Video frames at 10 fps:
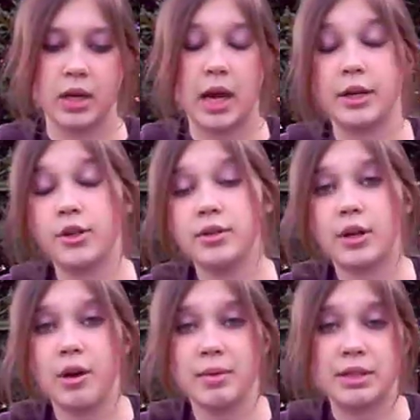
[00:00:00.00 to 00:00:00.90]
I chose
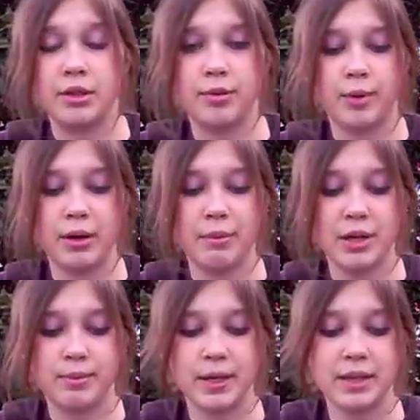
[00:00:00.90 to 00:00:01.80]
carbon steel pretty
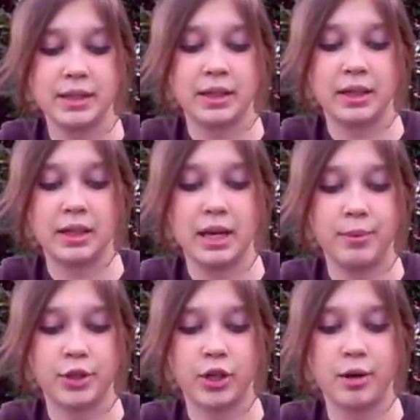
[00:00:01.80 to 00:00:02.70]
much because it can keep
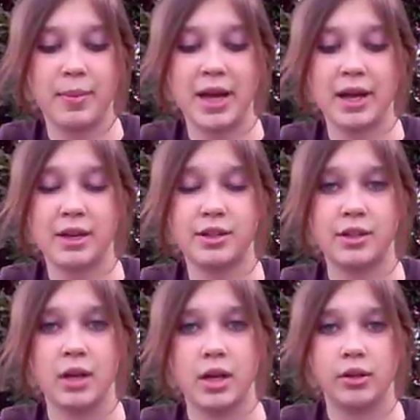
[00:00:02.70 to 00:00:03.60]
a sharp edge
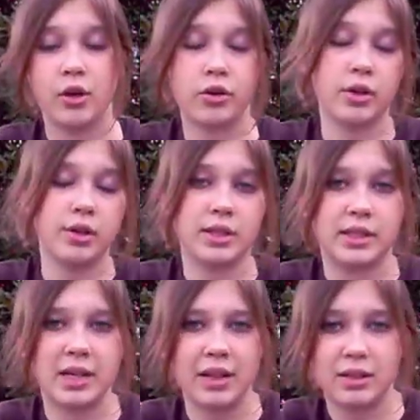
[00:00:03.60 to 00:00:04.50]
longer than
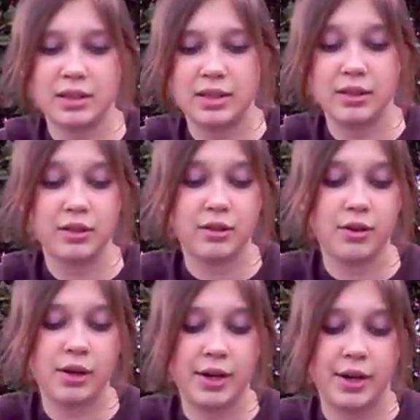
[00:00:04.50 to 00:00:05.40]
stainless
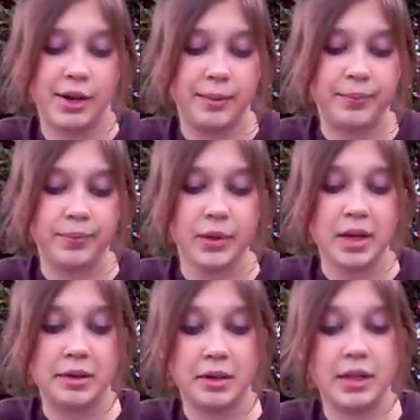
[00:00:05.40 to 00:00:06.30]
steel.
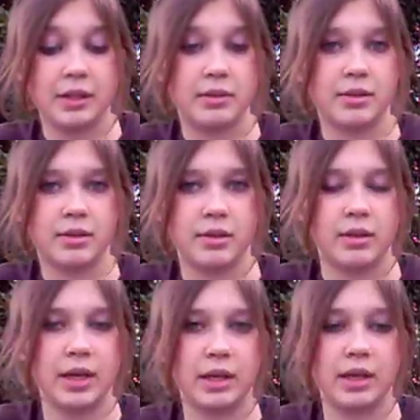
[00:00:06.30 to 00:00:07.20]

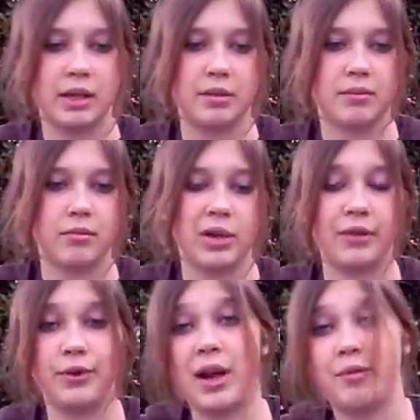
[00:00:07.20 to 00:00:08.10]
It can,
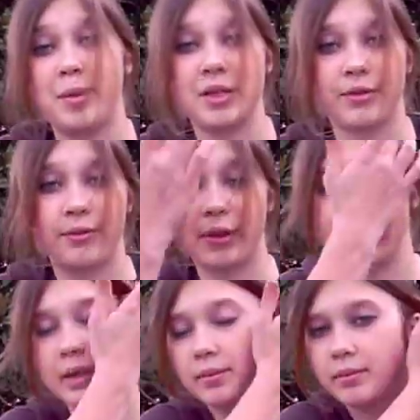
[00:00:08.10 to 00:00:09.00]
if you have a piece of
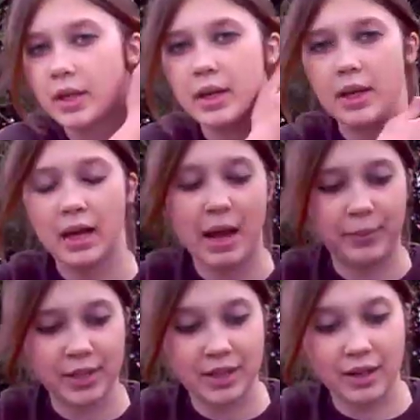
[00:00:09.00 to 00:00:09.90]
flint,
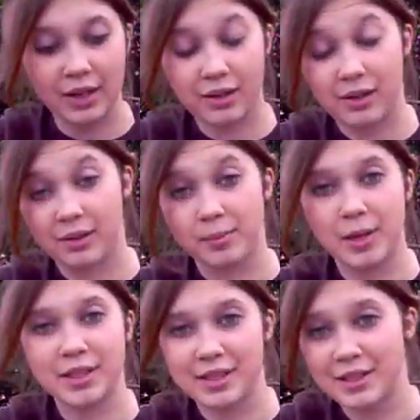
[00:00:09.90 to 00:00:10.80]
happen to need a
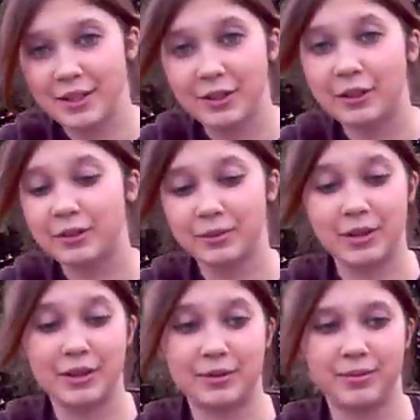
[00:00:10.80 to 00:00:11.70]
piece of steel,
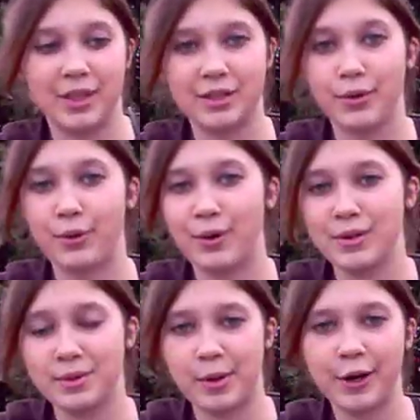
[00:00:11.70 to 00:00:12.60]
well, this will throw
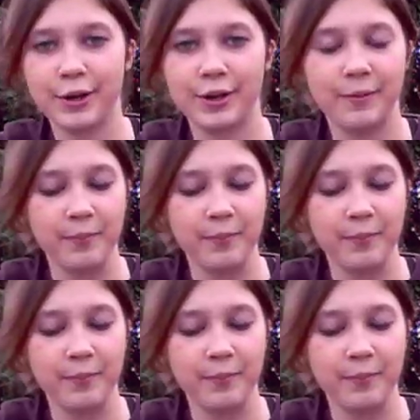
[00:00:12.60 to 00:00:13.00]
a spark.